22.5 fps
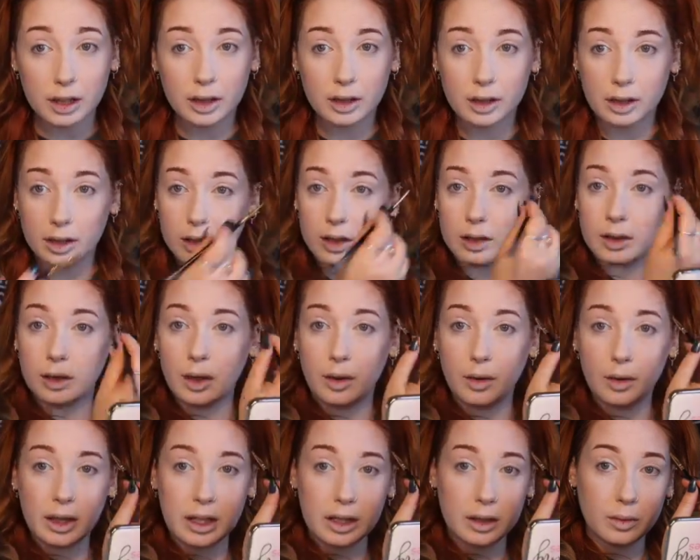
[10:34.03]

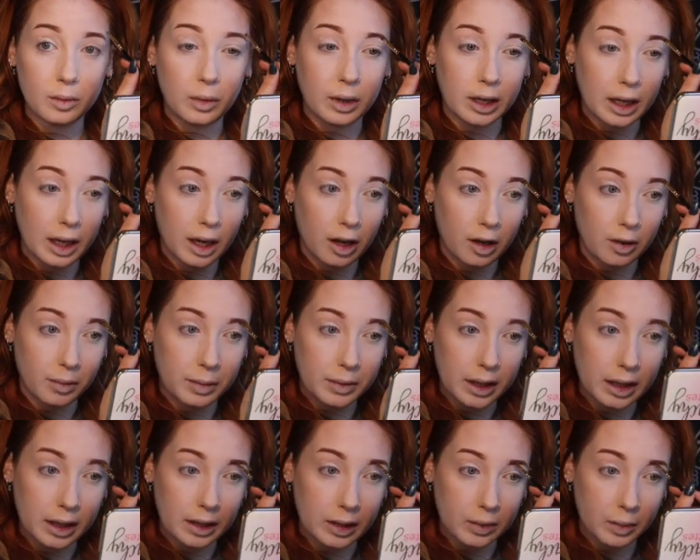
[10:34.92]
So this one helps
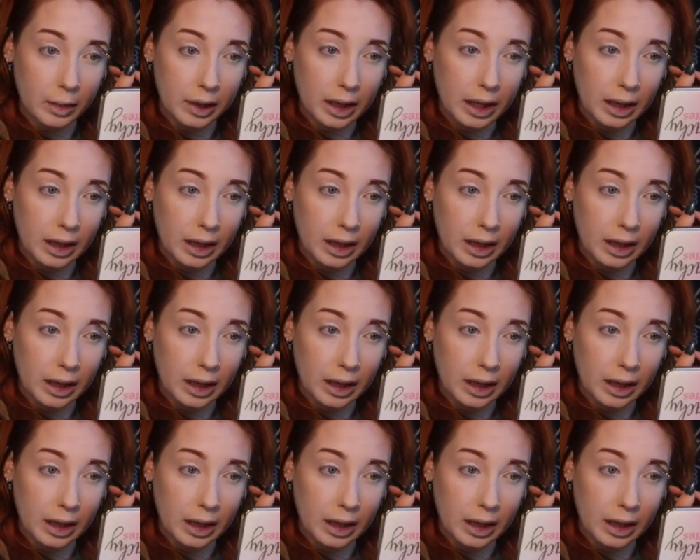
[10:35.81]
us with